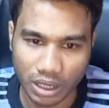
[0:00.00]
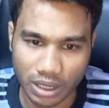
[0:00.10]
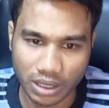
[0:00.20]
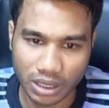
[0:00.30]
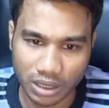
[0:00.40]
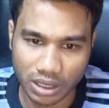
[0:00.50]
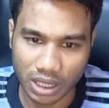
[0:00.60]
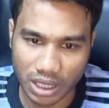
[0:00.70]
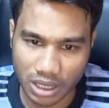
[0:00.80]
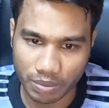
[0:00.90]
is it
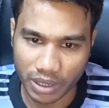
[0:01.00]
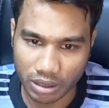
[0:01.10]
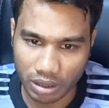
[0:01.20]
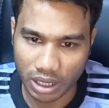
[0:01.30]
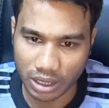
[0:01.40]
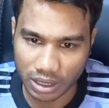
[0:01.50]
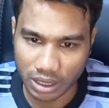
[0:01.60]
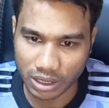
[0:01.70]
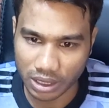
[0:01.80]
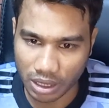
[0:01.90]
just bad luck
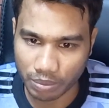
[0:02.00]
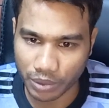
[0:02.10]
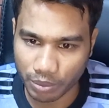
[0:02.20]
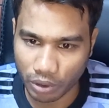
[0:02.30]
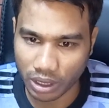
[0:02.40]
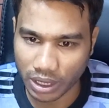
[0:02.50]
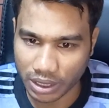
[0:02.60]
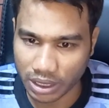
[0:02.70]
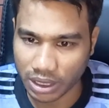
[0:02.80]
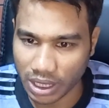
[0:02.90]
that some people
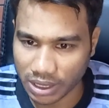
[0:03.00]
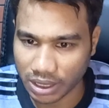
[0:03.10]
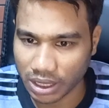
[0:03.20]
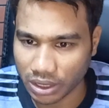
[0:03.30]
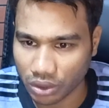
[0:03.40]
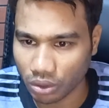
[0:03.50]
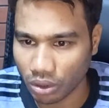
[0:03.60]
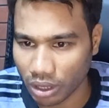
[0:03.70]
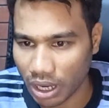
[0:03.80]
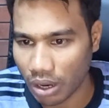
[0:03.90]
get in accidents
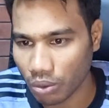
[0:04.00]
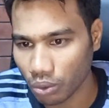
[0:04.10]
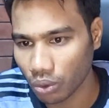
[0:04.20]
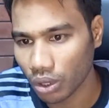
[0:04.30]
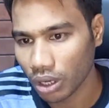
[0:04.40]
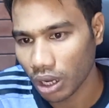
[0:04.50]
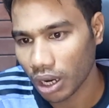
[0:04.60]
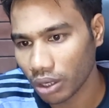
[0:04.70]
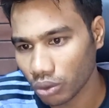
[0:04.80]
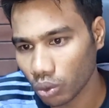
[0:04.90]
or how
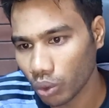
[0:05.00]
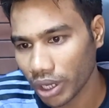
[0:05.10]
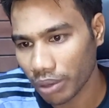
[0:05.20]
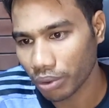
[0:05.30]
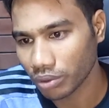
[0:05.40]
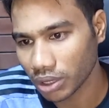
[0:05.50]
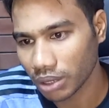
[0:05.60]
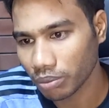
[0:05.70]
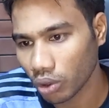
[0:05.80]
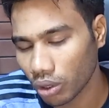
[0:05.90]
or do we avoid
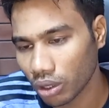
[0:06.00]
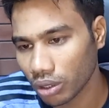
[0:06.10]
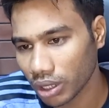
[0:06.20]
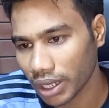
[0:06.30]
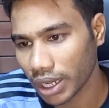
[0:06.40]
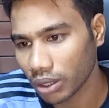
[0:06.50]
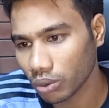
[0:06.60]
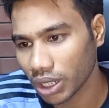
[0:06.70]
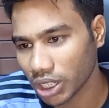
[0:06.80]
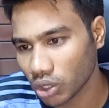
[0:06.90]
them or can
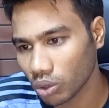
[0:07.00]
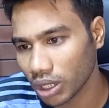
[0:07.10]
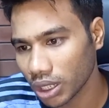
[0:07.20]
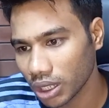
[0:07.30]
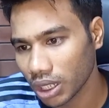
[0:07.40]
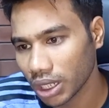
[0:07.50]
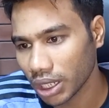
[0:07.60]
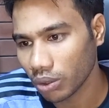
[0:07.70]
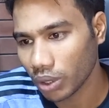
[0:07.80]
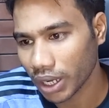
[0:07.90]
we actually
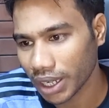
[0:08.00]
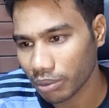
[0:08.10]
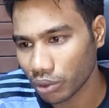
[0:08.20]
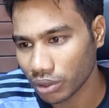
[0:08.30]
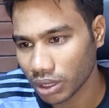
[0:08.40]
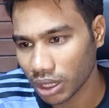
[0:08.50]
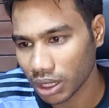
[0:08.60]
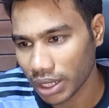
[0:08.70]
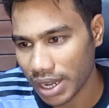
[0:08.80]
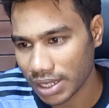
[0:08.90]
you can avoid uh,
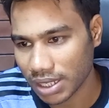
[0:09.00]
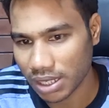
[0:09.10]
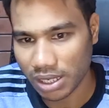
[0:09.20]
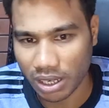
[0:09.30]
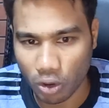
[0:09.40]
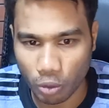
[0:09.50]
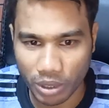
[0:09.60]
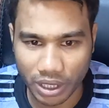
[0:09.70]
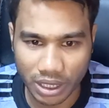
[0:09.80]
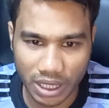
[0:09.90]
accident however
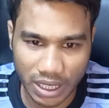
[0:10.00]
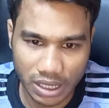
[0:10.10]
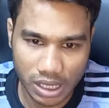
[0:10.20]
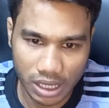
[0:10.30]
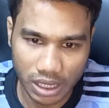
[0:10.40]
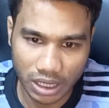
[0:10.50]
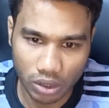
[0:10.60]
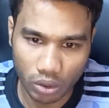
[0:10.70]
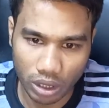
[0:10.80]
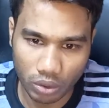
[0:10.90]
it takes a little
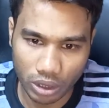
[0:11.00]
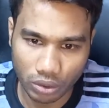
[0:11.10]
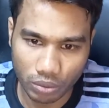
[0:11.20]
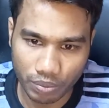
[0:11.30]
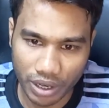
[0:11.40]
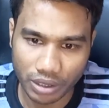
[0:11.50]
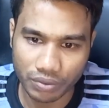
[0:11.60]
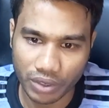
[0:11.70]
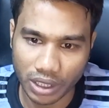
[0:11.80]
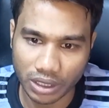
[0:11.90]
work on your part
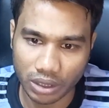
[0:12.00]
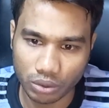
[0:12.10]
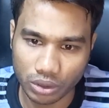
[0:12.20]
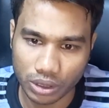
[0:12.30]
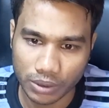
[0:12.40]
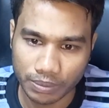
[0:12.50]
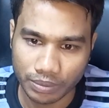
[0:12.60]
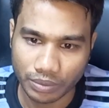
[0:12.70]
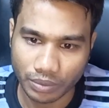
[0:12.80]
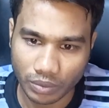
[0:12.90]
find out
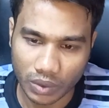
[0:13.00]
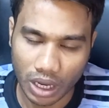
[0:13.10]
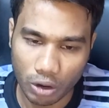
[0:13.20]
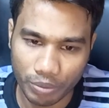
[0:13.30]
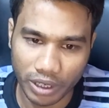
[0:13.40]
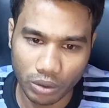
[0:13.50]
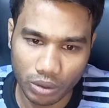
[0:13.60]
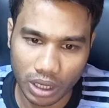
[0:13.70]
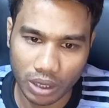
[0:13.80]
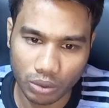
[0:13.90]
um, how below
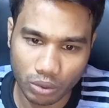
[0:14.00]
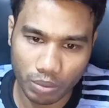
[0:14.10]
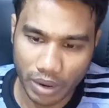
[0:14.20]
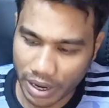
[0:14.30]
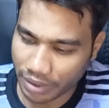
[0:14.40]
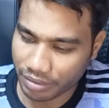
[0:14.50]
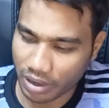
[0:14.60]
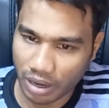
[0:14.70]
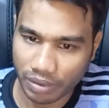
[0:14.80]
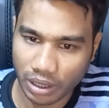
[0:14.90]
how to buy
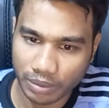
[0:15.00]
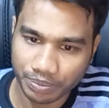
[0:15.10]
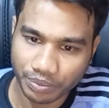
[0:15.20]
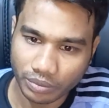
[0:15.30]
travel